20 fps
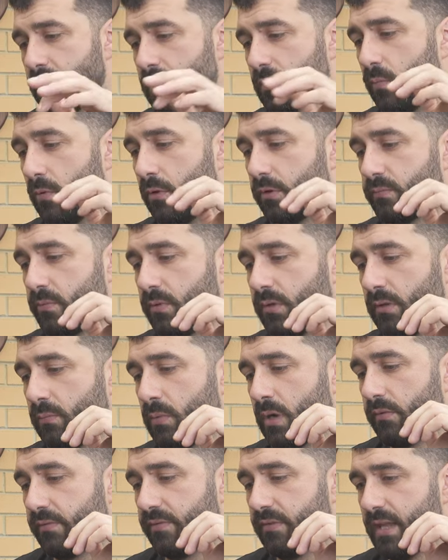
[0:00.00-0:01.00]
Worked really
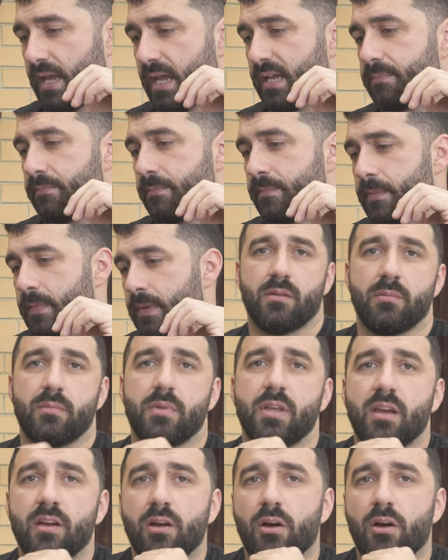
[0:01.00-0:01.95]
well for that. Yeah,